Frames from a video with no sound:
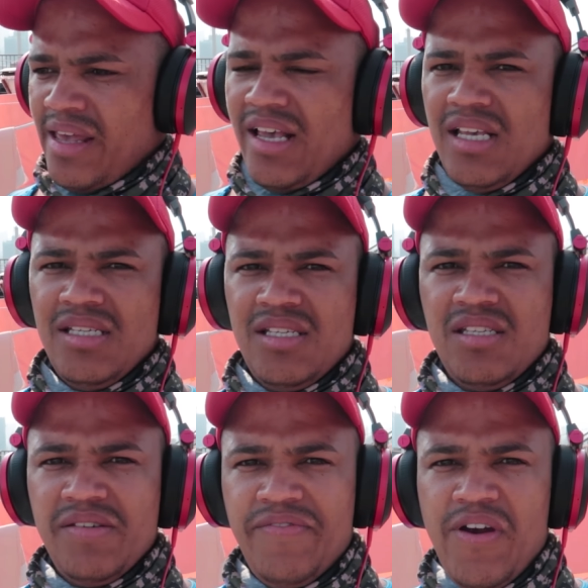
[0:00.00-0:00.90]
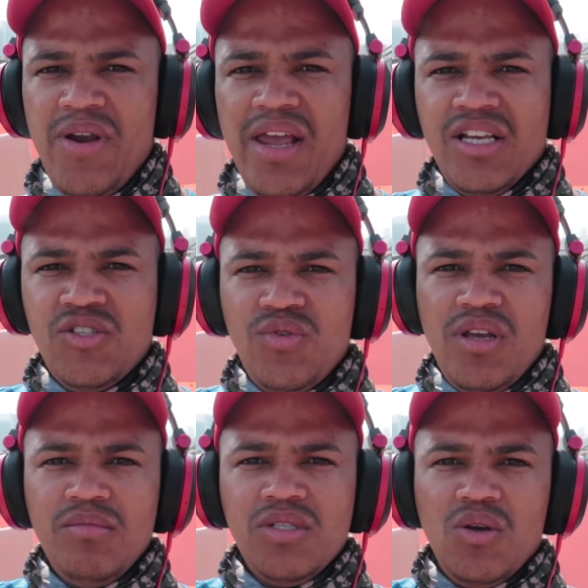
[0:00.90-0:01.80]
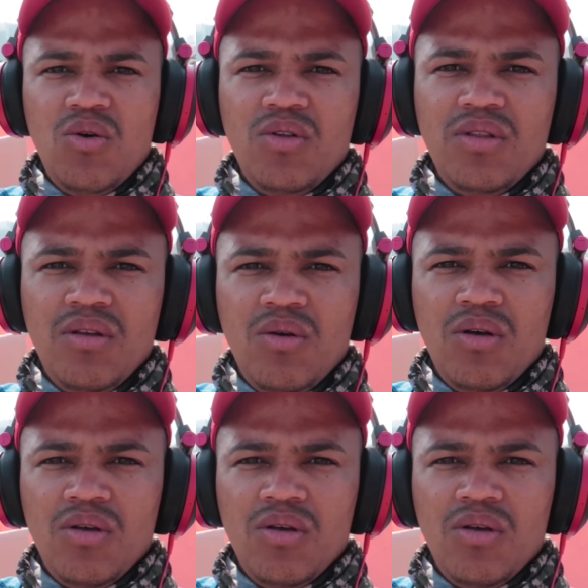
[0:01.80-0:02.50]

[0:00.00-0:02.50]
there's very extremes on